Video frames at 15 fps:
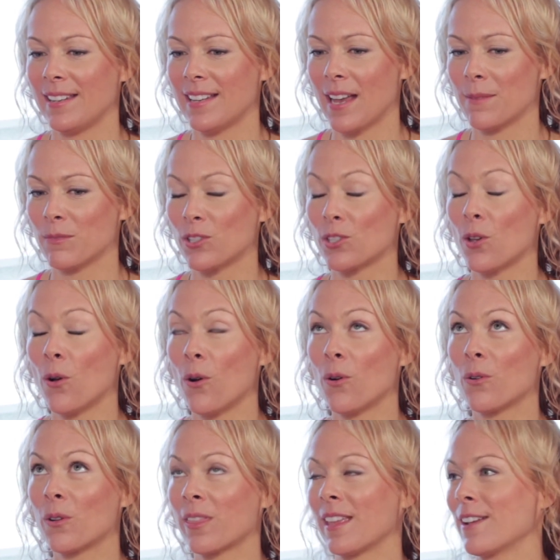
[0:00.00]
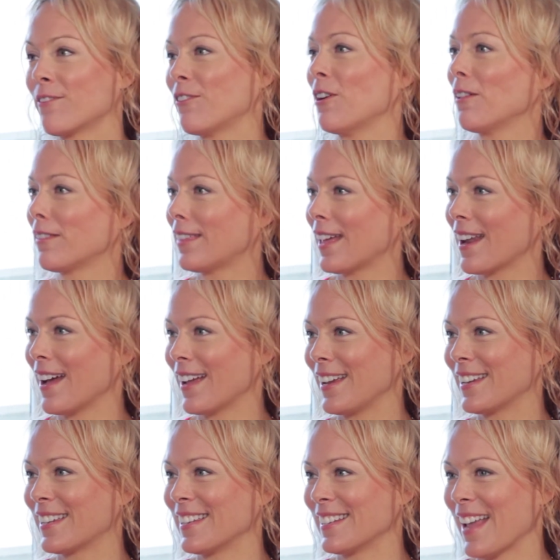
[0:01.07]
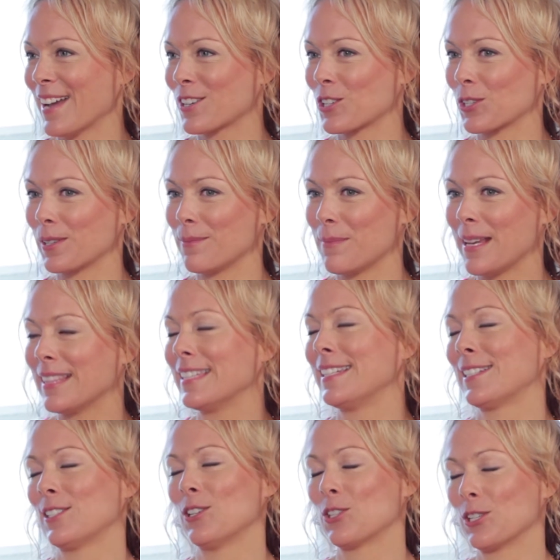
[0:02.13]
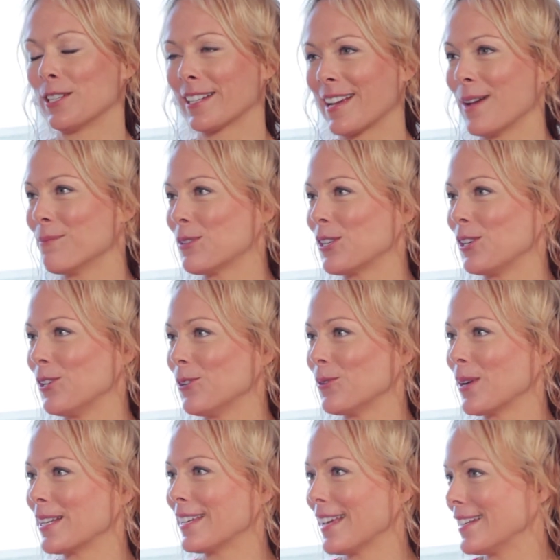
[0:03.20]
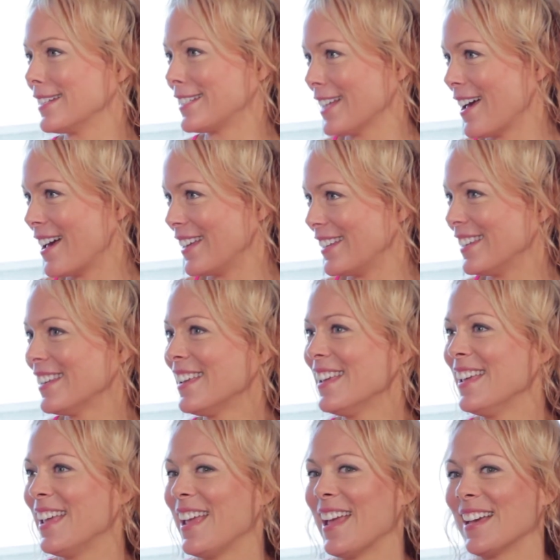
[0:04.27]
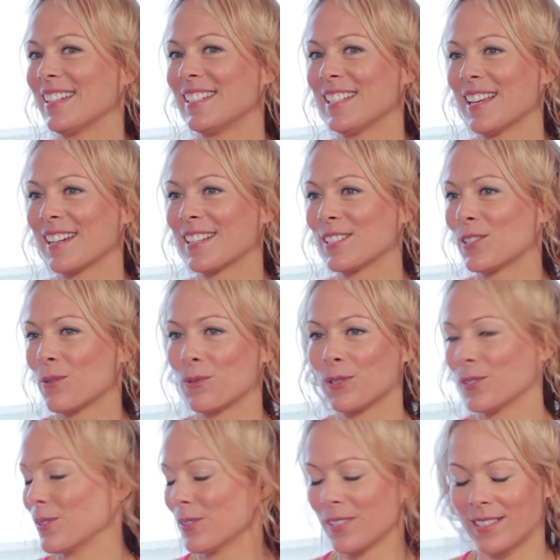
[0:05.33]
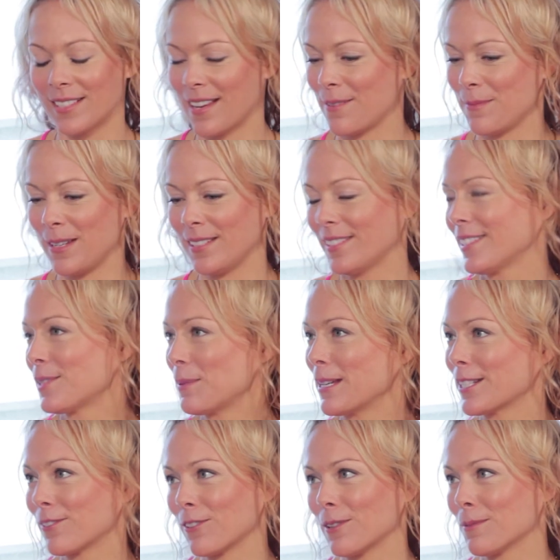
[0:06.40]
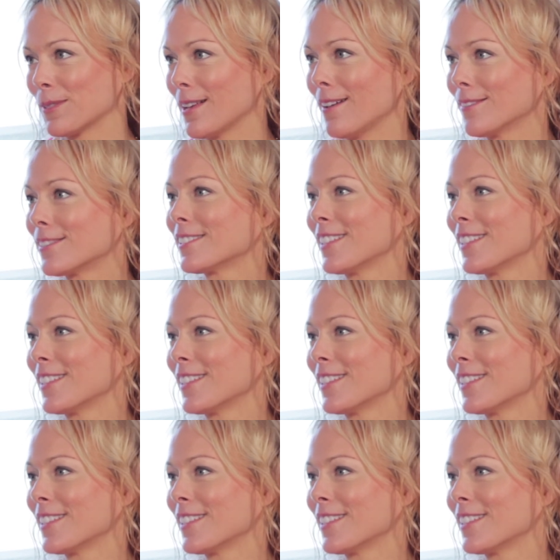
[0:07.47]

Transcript: I'm so thankful that I actually made the decision to come to you and get it done. And because the results, speaks for themselves.